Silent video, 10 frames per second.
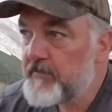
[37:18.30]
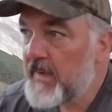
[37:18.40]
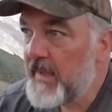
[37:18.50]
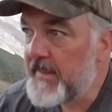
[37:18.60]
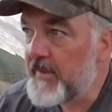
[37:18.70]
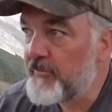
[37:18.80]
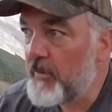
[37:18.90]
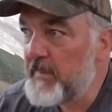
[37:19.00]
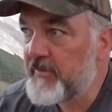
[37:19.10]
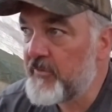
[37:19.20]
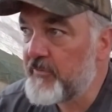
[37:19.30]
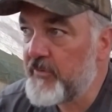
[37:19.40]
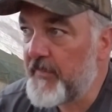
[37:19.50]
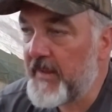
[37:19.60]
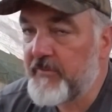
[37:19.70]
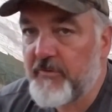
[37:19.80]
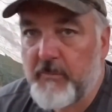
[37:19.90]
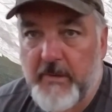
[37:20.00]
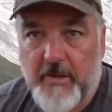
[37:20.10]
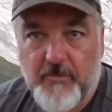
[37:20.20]
And then so I mixed those two. That
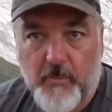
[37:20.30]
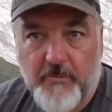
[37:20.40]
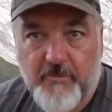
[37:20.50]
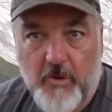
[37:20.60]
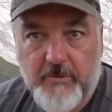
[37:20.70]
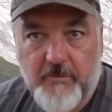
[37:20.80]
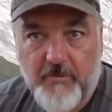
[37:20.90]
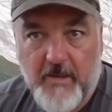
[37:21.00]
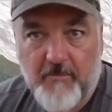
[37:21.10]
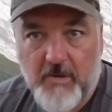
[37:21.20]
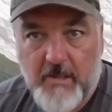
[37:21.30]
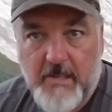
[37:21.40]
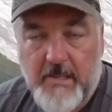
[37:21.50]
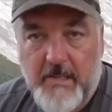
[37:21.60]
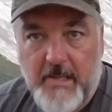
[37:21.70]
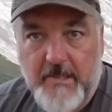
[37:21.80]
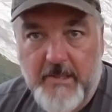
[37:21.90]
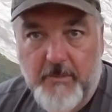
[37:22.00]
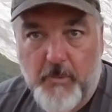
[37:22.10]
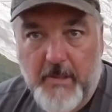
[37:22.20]
seaweed has a real salty flavor, and then
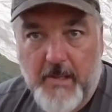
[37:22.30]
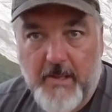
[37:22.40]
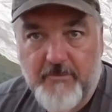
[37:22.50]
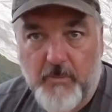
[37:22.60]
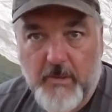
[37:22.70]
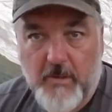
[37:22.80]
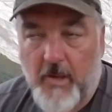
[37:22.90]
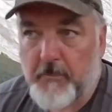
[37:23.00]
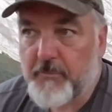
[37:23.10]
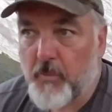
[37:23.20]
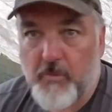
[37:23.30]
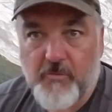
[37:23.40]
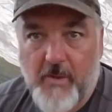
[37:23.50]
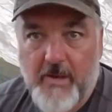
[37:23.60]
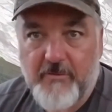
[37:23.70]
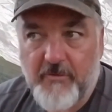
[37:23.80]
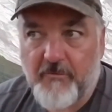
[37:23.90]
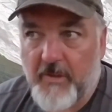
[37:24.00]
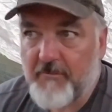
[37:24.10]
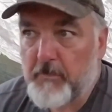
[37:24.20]
the moringa has a real almost horseradishy
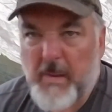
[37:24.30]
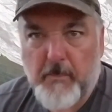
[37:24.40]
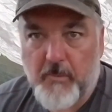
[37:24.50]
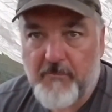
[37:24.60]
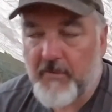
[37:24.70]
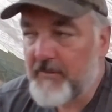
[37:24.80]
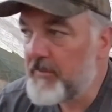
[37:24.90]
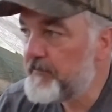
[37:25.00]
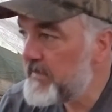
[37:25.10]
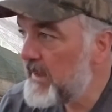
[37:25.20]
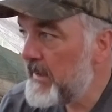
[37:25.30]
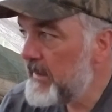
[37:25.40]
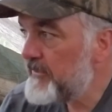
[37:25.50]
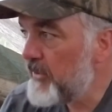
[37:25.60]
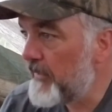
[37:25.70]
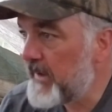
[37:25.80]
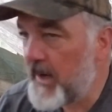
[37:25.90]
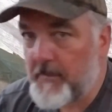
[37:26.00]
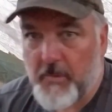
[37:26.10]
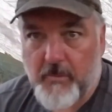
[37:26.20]
flavor, peppery flavor. So the
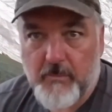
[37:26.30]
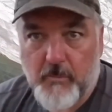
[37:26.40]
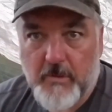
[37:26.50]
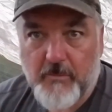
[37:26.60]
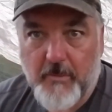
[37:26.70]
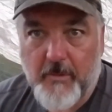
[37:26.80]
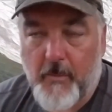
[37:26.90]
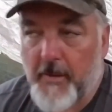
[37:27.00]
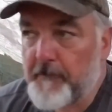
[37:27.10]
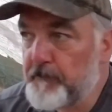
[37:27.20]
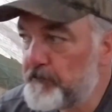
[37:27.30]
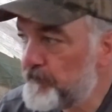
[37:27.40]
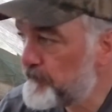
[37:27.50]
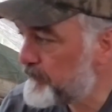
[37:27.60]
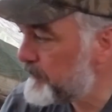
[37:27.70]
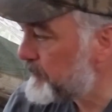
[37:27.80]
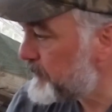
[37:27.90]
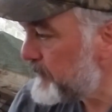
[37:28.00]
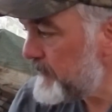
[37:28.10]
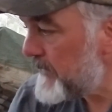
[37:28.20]
combo worked really well.
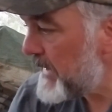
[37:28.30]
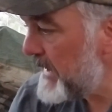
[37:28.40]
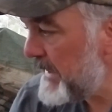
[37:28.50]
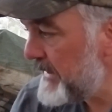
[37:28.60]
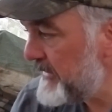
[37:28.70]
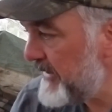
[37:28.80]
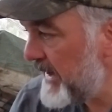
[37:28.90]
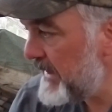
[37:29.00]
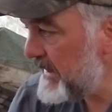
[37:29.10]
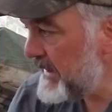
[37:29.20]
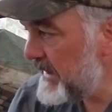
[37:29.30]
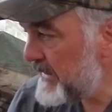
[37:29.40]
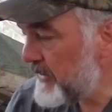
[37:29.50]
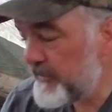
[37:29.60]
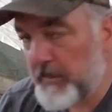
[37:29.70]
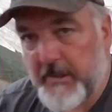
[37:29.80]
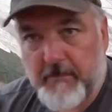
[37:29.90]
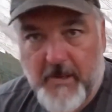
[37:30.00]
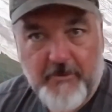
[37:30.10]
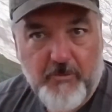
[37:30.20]
And those bolete
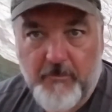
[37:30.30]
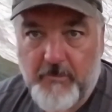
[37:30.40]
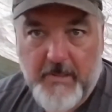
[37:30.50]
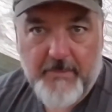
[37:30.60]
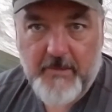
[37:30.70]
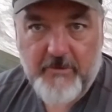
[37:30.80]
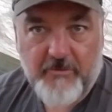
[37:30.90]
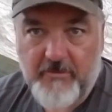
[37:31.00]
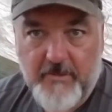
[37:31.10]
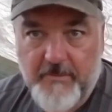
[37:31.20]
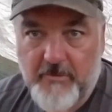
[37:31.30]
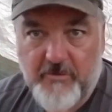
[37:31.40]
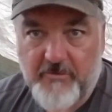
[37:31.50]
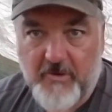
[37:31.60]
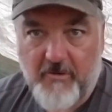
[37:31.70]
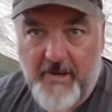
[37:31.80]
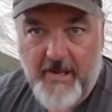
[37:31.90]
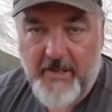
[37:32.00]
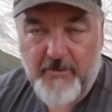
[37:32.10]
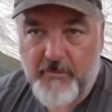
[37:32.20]
mushrooms, man, they're just a great
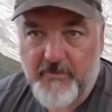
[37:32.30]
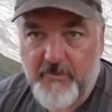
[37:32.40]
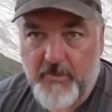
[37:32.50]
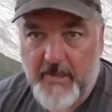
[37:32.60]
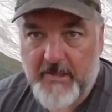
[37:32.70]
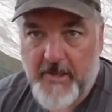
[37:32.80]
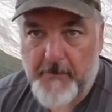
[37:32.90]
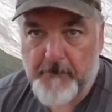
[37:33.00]
add to a stew like that.